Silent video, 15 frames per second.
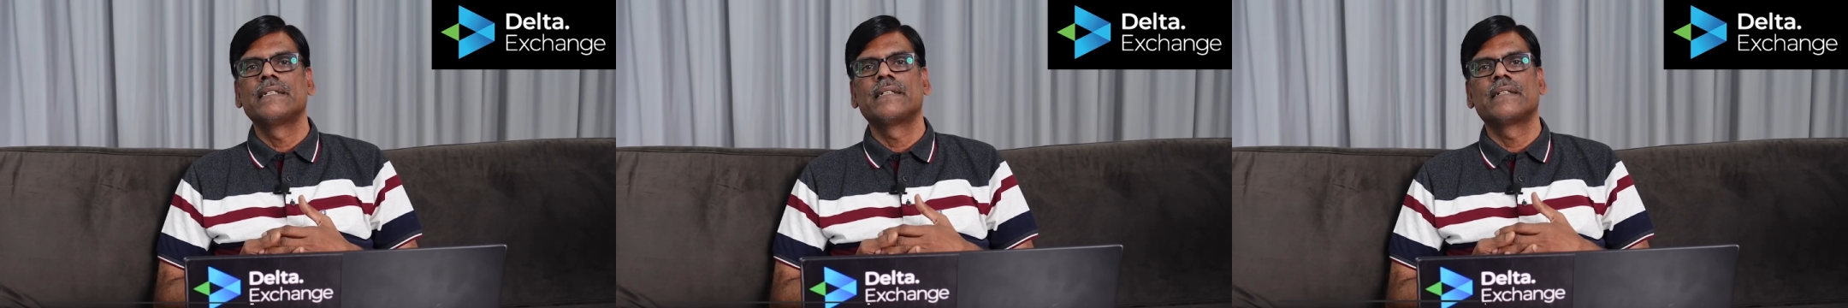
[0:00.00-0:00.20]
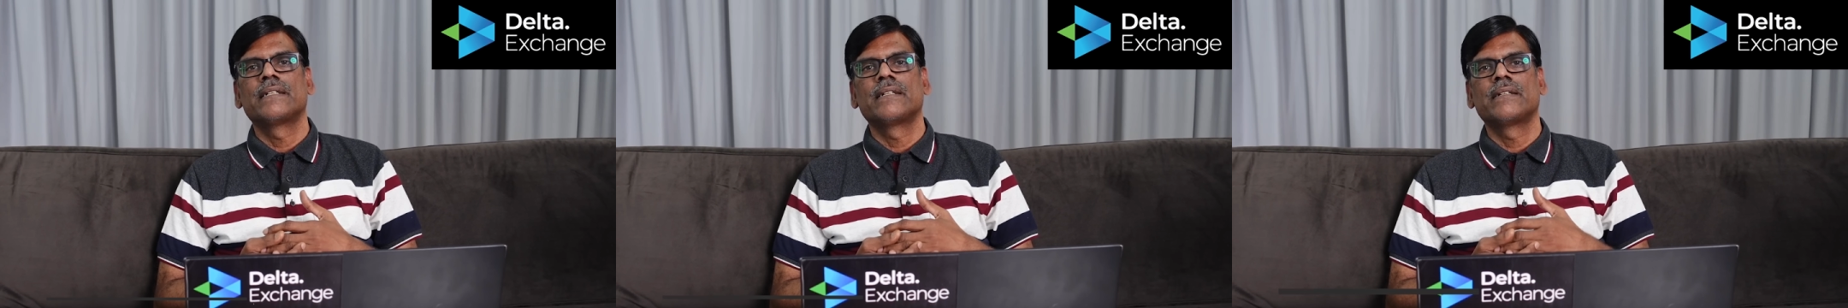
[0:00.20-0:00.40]

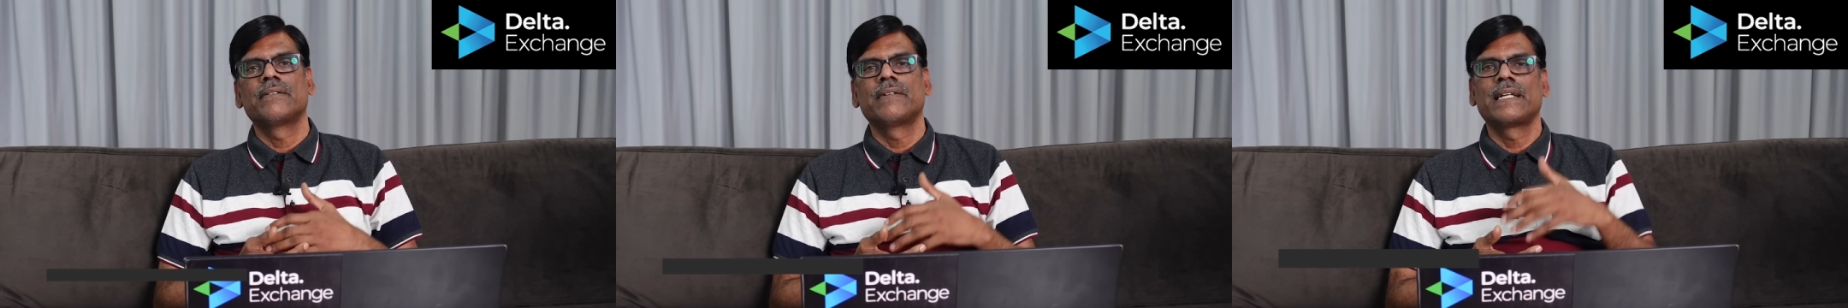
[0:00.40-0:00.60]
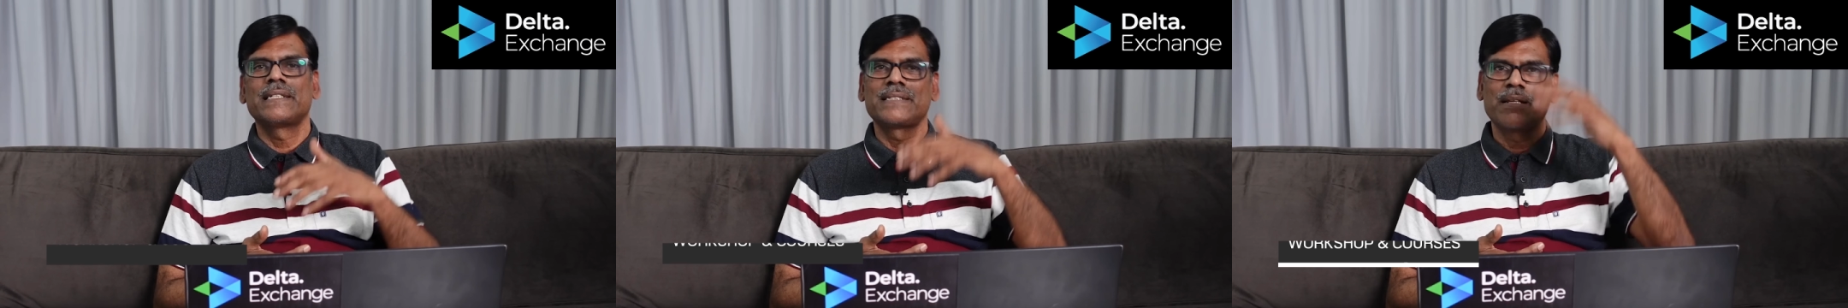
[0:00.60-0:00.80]
uh,
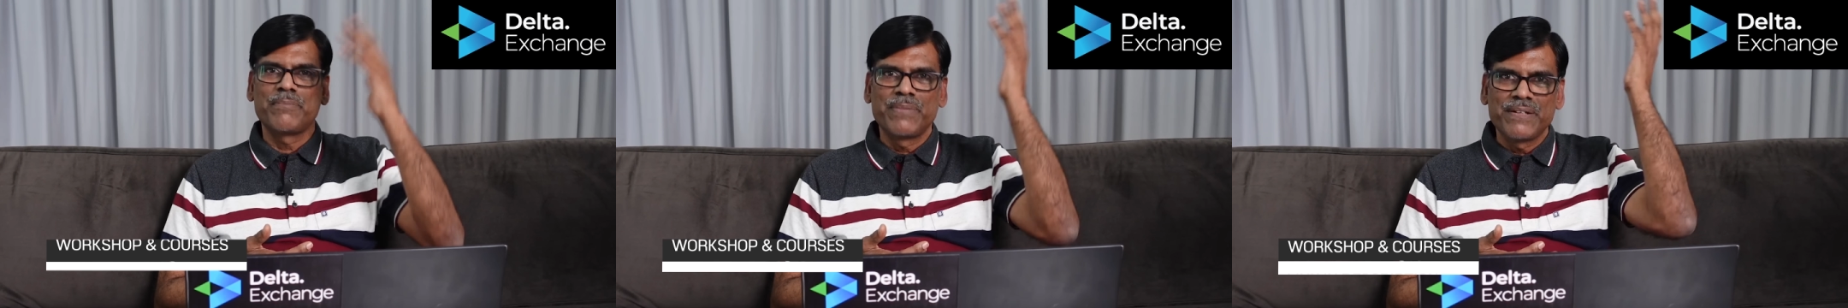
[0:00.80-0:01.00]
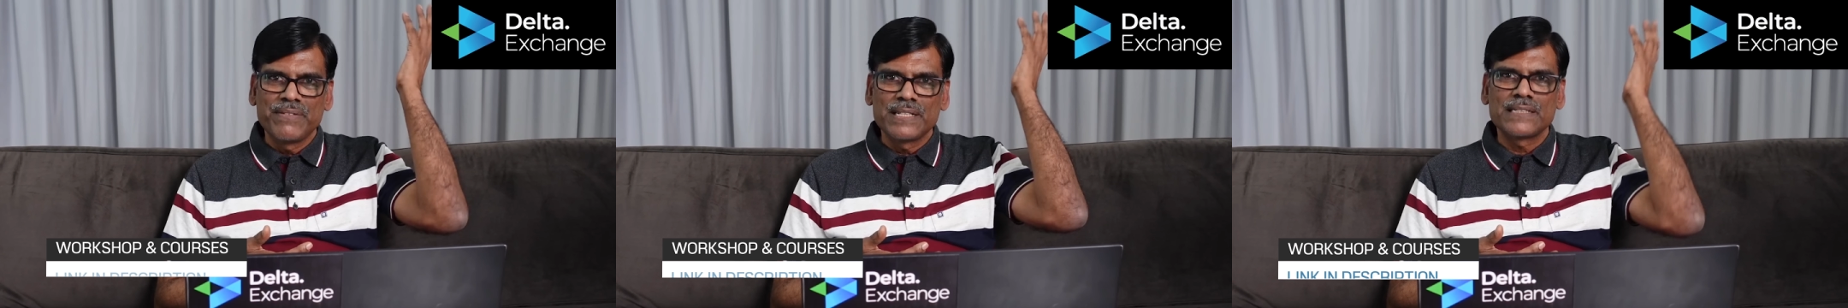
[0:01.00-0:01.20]
when I say
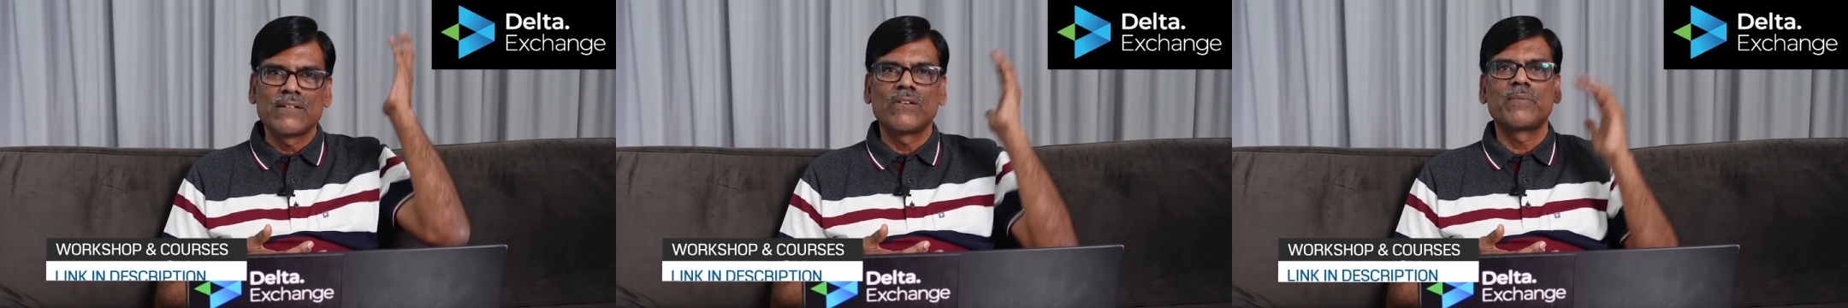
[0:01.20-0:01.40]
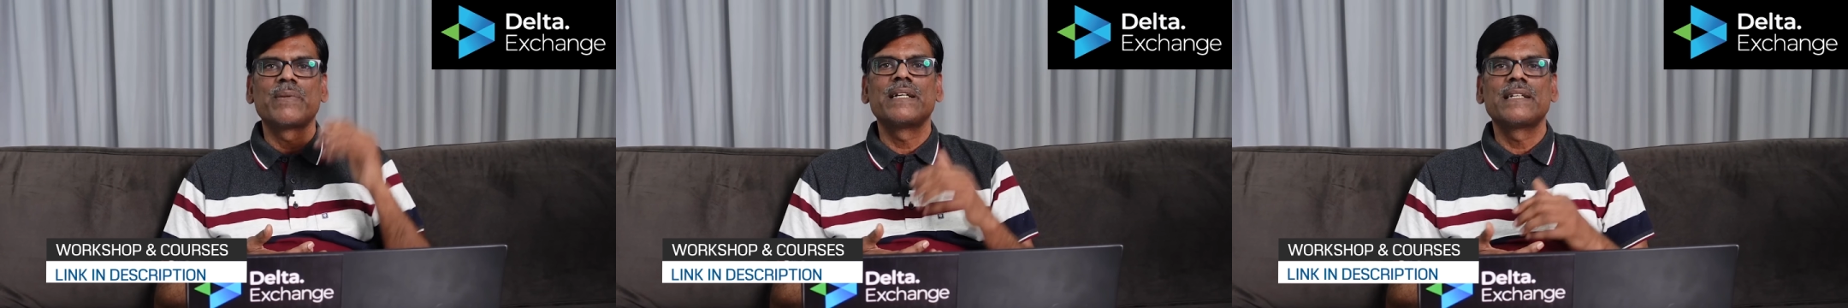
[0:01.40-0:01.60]
previous
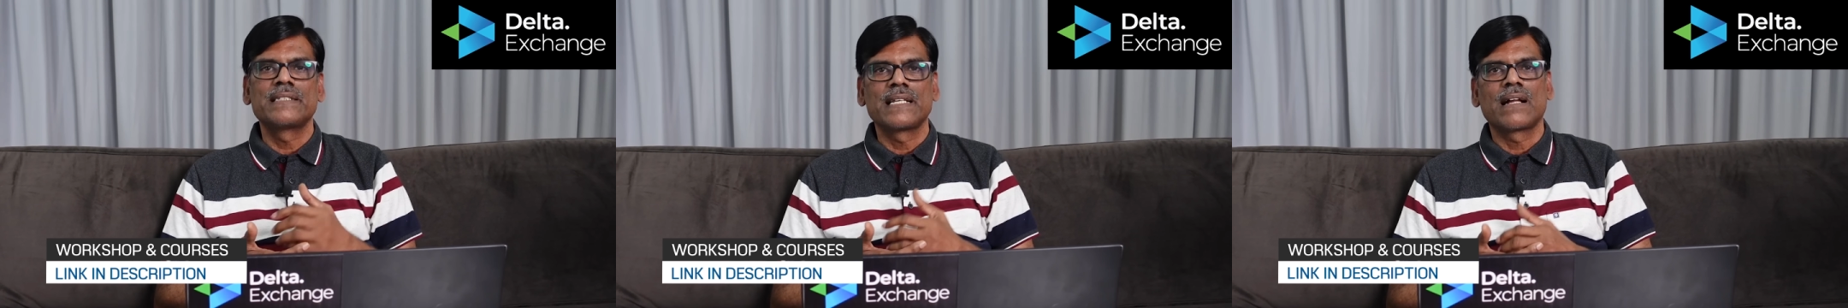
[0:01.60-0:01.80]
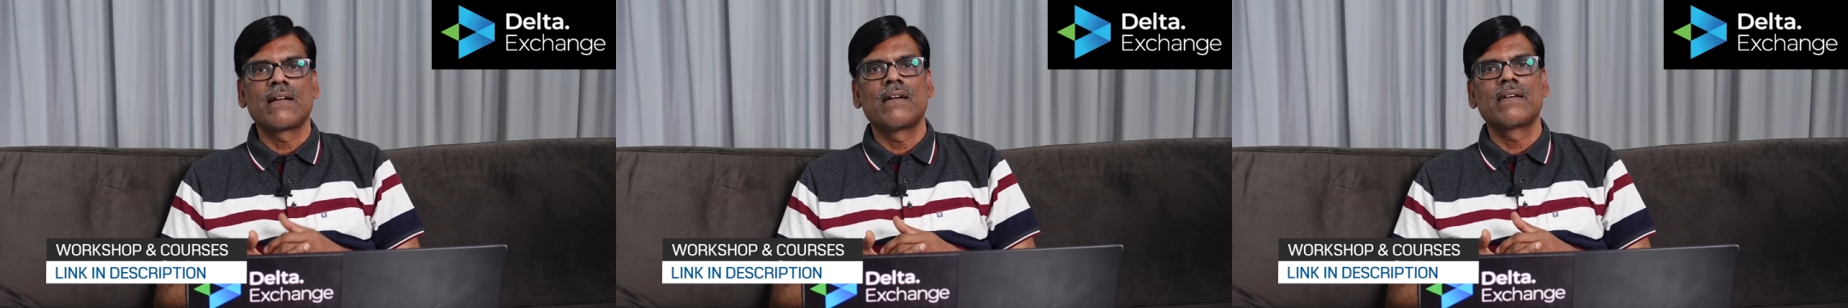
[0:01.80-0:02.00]
government,
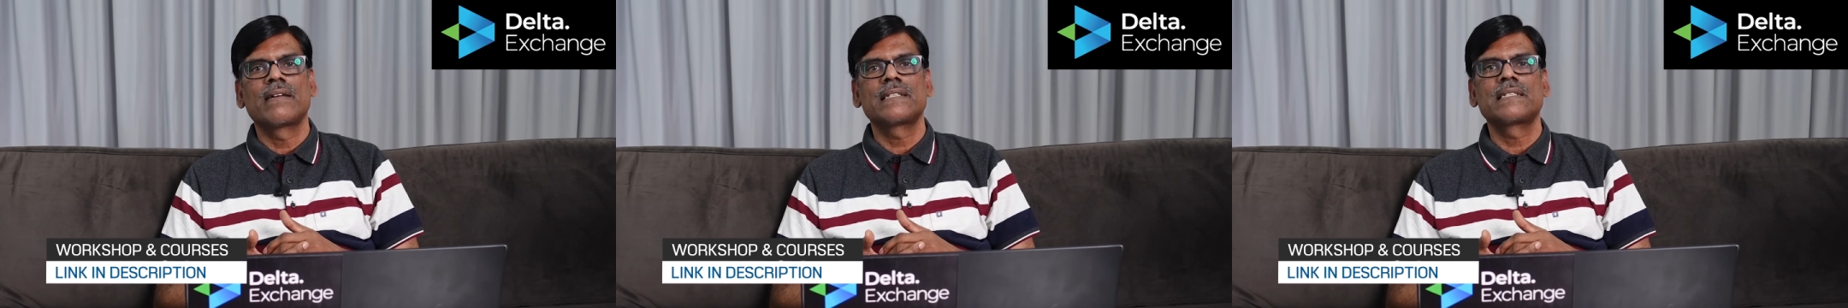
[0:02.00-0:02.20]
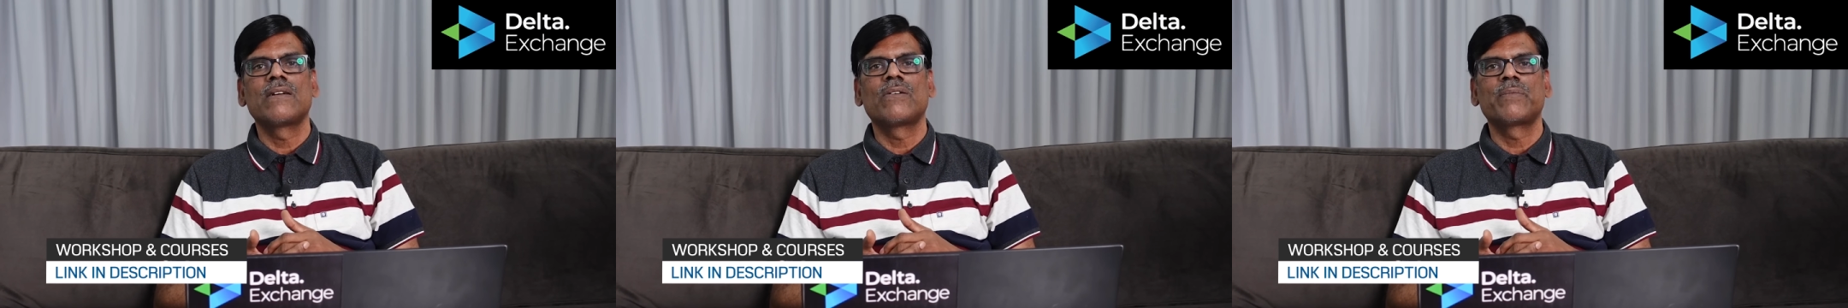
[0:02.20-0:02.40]
is a
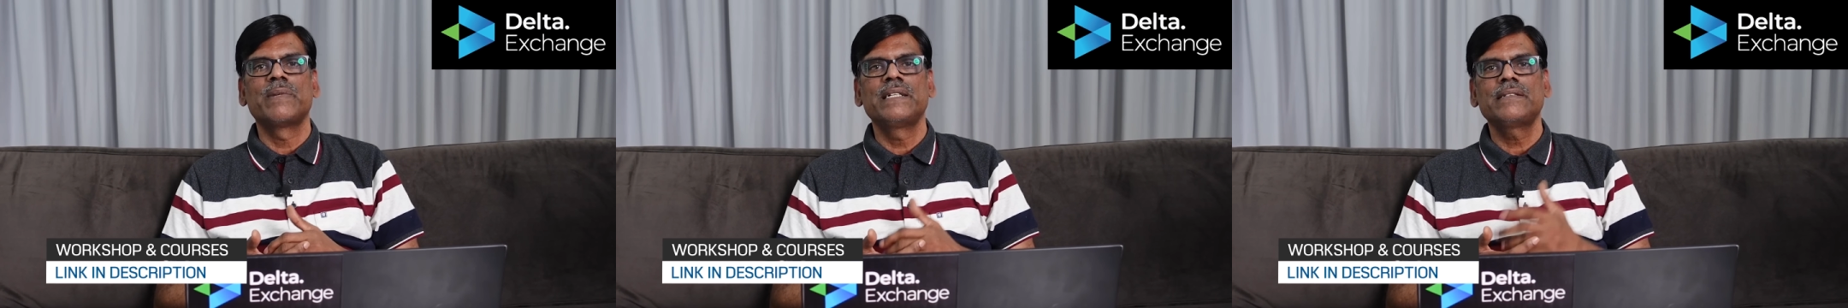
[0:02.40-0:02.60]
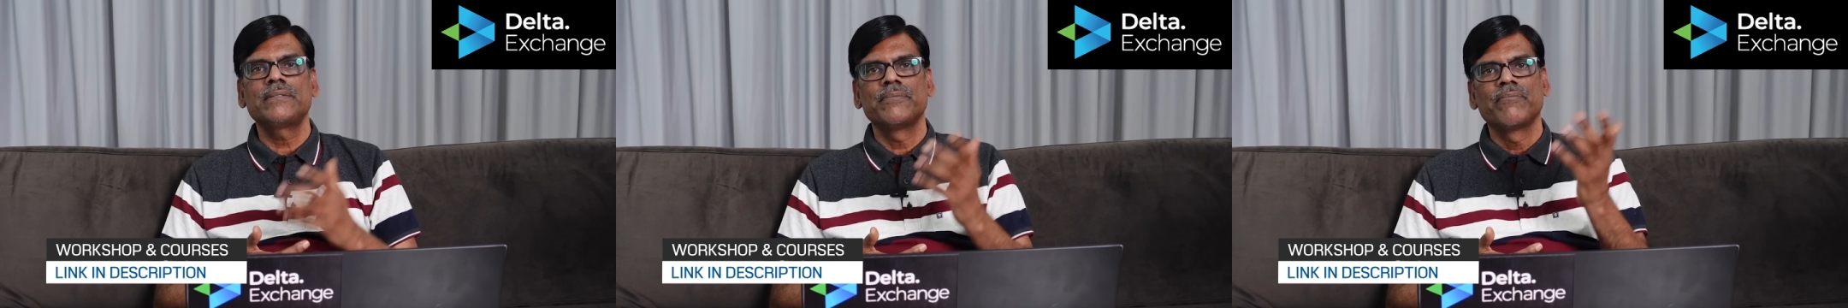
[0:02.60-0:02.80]
Congress
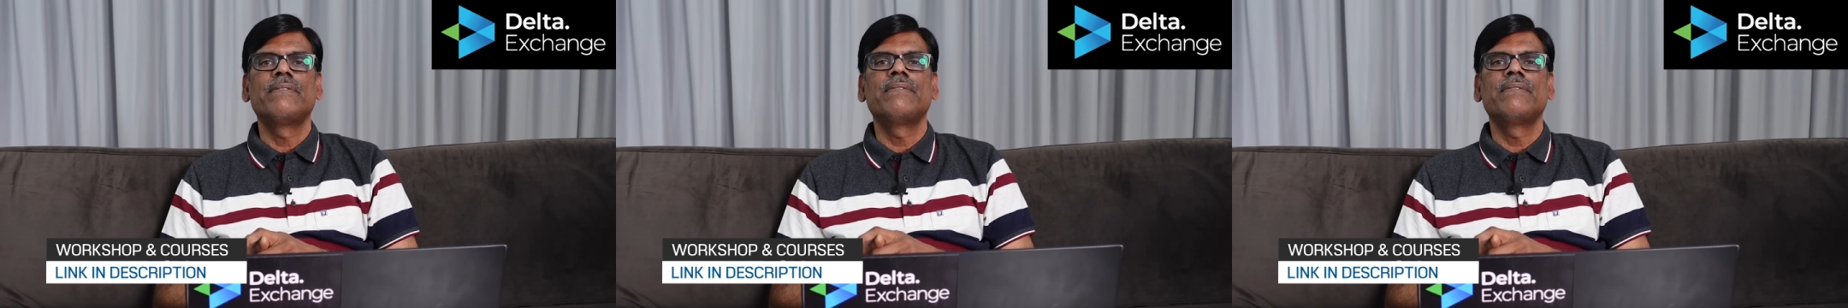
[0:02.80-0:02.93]
government,